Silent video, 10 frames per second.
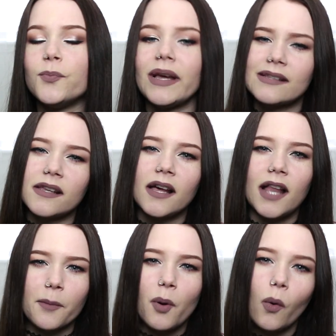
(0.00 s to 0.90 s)
You basically
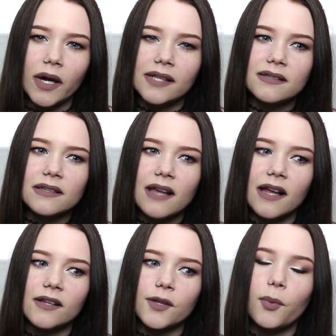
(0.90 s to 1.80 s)
collect points,
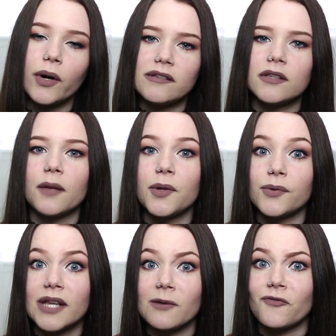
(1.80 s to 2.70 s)
and the points can be
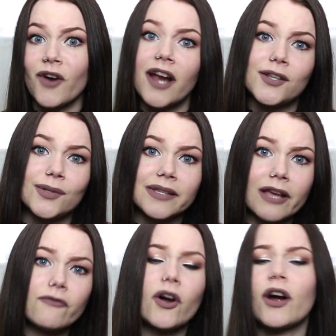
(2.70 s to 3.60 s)
redeemed for iTunes
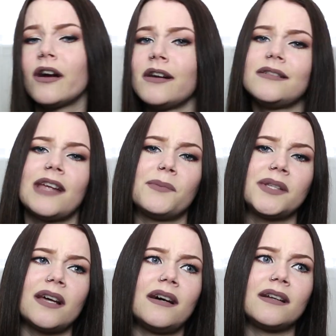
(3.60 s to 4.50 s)
gift cards,
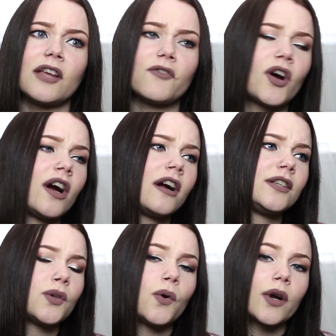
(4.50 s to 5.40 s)
Amazon gift
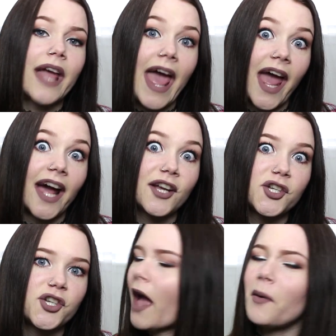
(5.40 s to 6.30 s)
cards, or
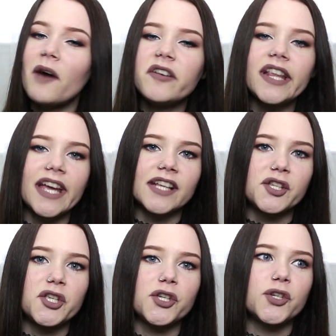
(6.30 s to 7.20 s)
cash. I will have a
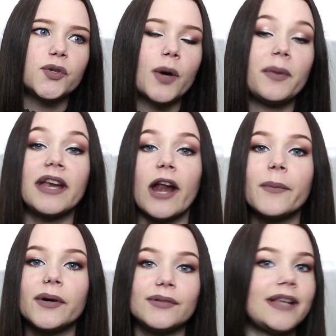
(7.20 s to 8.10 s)
link to Opinion
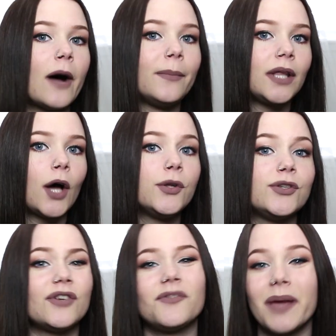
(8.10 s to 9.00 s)
Outpost down below. You
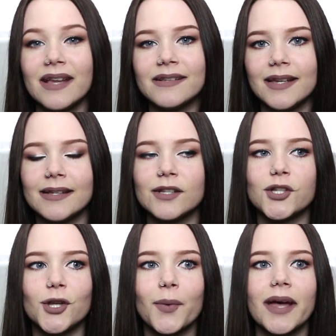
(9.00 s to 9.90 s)
do have to be 18 to
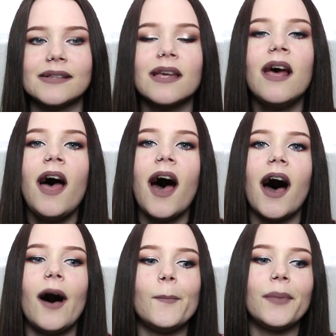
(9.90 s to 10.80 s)
do it,
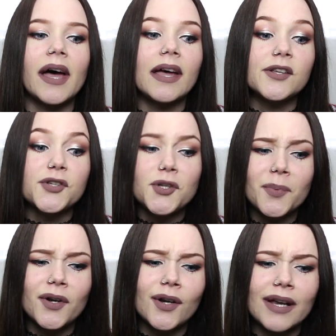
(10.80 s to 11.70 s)
but it's
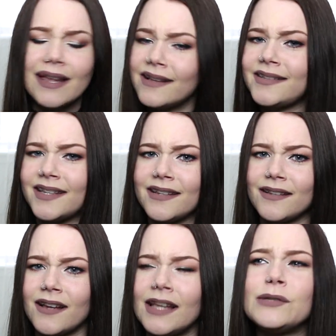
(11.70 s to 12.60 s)
super
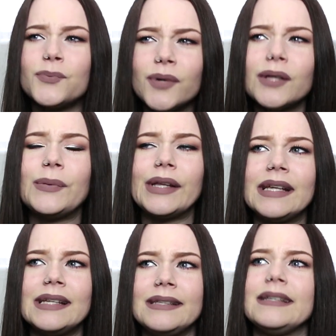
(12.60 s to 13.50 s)
easy. It's really,
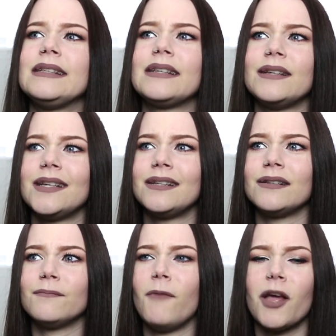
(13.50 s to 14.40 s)
really easy
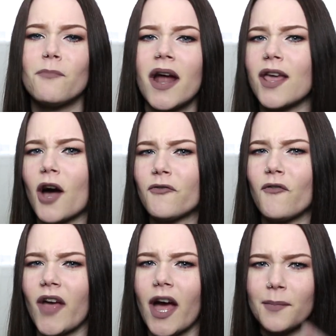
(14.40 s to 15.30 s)
to make money off
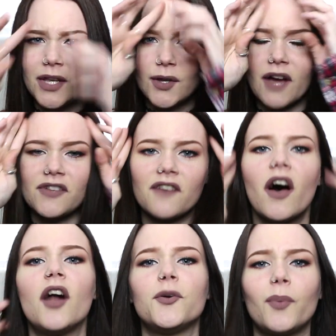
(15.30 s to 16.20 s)
of it. I mean, you have to have
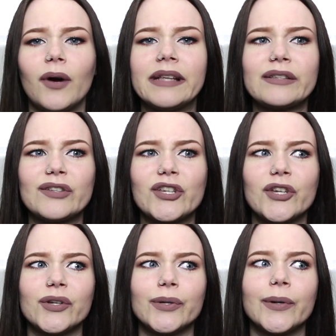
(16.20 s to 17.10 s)
100 points
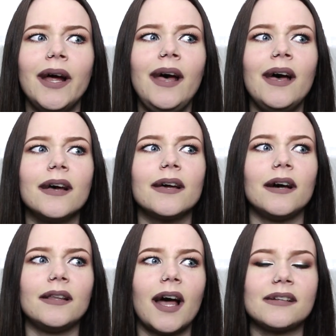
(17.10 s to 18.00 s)
to
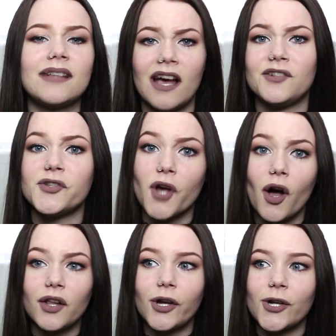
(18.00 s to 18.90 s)
collect
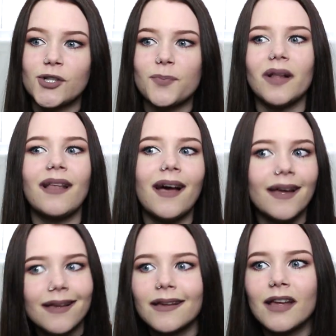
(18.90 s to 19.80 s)
$10, but
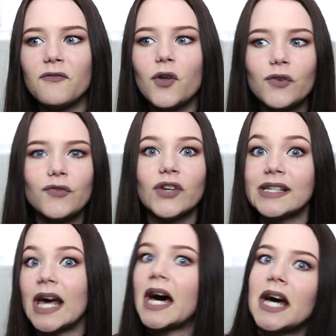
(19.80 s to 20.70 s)
like, if you have free
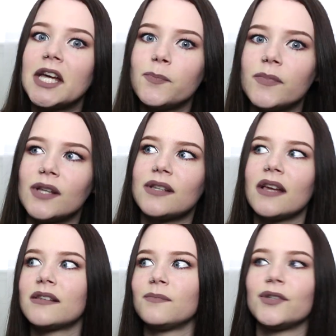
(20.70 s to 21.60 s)
time and
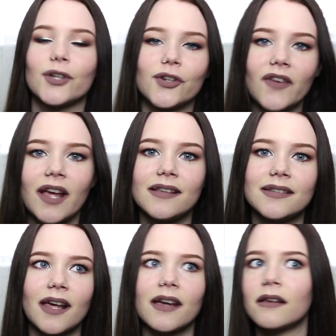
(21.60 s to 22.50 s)
take some
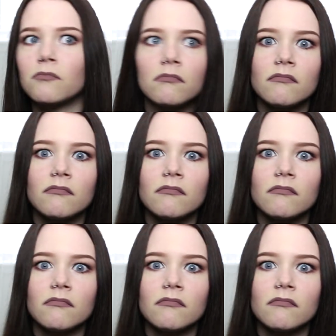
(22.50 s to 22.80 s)
surveys, like,